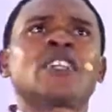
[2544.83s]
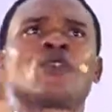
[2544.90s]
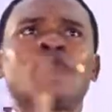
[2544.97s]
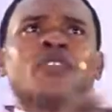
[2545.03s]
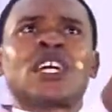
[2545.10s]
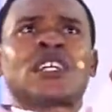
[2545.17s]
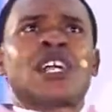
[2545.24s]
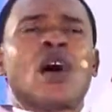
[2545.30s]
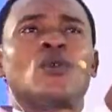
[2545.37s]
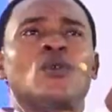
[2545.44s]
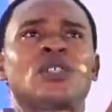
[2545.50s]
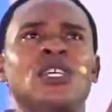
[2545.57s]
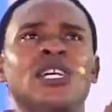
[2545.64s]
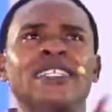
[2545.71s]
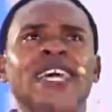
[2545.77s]
of the crowd
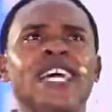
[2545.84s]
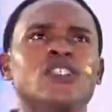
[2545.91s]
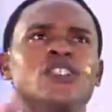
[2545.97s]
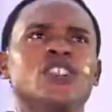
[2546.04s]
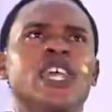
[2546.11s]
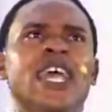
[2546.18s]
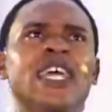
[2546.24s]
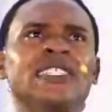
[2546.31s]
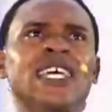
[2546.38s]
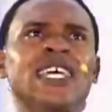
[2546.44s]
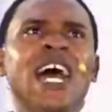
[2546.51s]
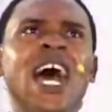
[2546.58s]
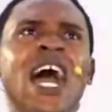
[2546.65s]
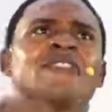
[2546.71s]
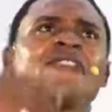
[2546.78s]
that jeered
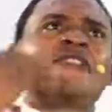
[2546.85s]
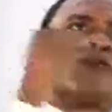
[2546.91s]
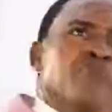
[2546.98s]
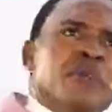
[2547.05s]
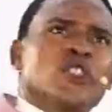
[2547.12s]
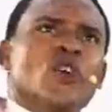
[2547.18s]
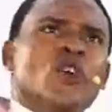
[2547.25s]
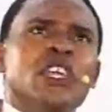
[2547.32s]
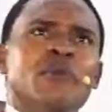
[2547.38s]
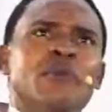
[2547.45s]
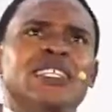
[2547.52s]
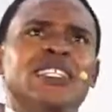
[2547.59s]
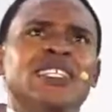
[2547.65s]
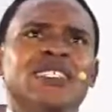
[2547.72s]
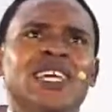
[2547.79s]
and spit on him
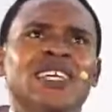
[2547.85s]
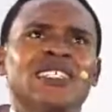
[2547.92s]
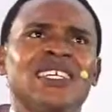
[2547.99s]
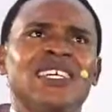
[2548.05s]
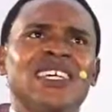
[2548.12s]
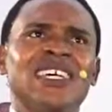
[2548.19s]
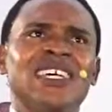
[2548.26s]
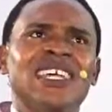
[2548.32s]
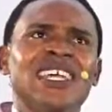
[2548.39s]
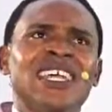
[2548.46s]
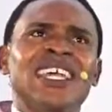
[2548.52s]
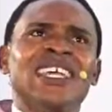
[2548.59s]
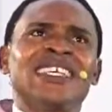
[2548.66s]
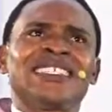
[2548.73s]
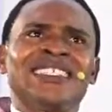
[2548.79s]
at his death.
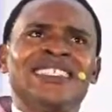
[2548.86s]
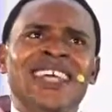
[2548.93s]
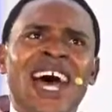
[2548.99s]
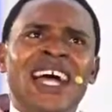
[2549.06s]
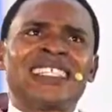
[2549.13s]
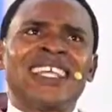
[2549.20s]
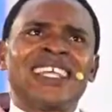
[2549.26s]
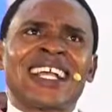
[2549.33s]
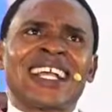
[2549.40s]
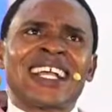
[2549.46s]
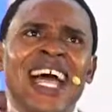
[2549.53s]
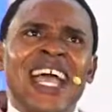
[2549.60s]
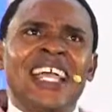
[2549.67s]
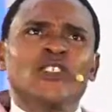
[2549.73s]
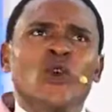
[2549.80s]
Is that the
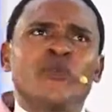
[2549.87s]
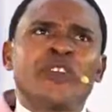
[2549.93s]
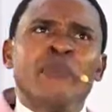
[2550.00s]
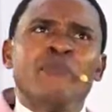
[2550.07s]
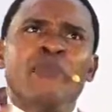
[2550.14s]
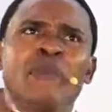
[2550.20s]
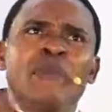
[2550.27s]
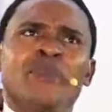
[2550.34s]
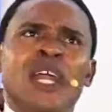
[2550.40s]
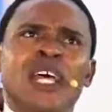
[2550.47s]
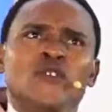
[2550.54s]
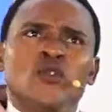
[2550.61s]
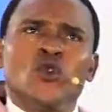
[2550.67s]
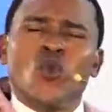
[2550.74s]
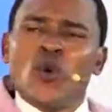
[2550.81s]
kind of
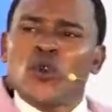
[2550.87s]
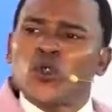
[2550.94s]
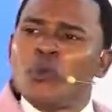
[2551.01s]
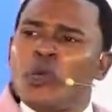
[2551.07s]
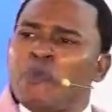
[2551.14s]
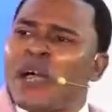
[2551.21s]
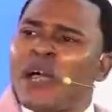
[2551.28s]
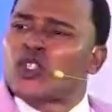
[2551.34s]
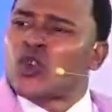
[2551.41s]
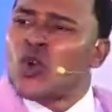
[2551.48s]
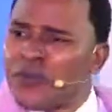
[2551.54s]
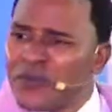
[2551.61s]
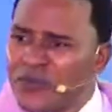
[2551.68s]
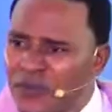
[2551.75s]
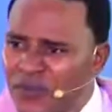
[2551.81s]
remembrance you want to be part of?